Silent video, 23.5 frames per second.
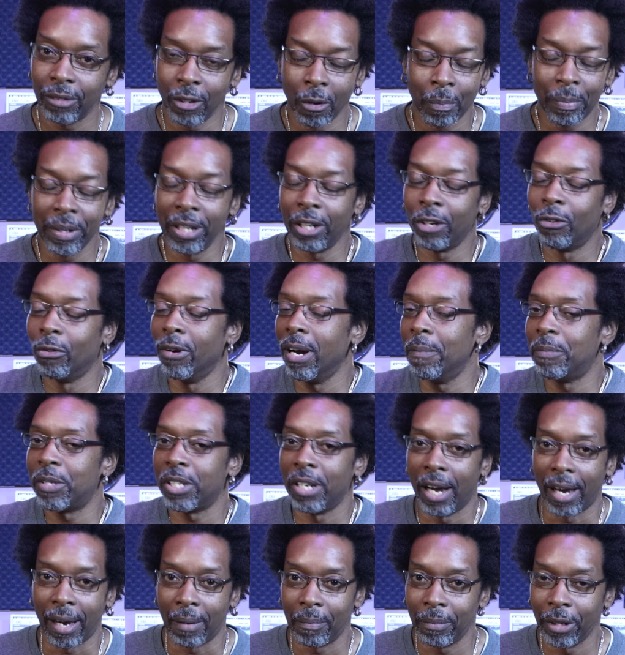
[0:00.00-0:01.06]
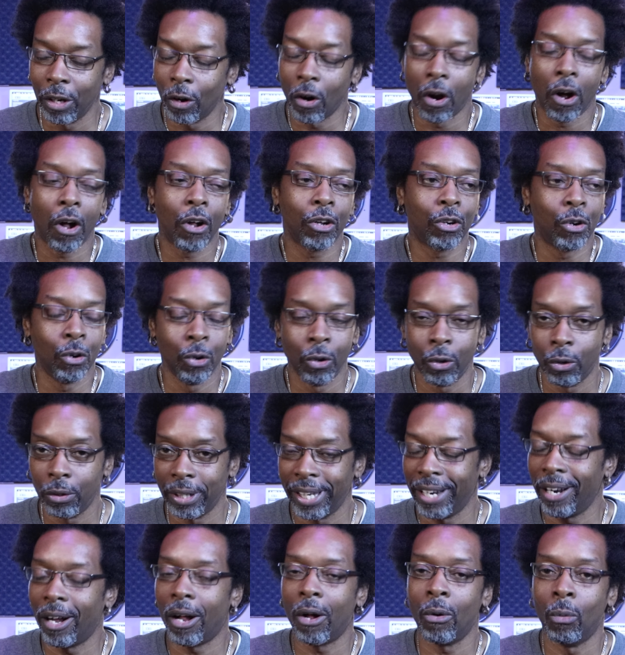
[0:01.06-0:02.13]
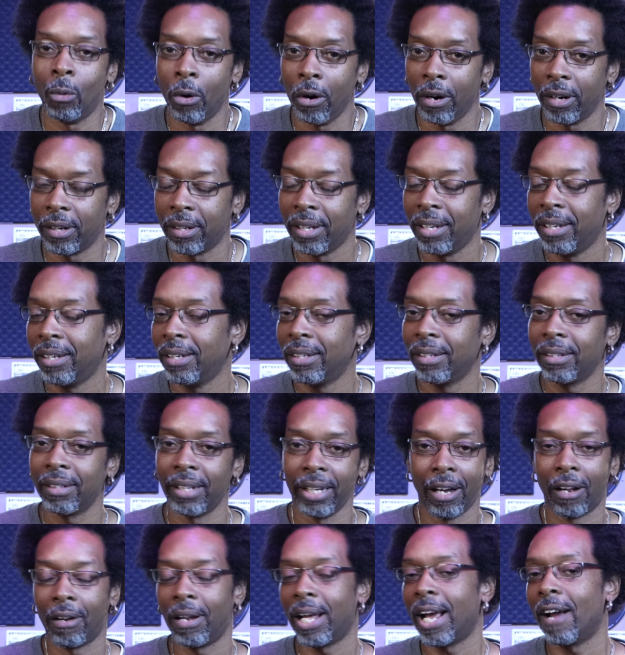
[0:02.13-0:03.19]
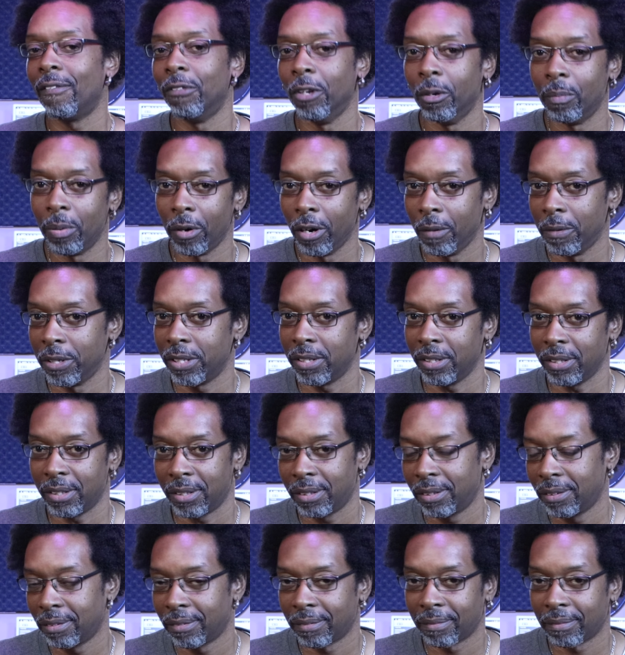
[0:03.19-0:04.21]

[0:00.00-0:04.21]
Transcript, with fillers: Don't be a grip snob. They're all cool. They all work. They all have their purposes.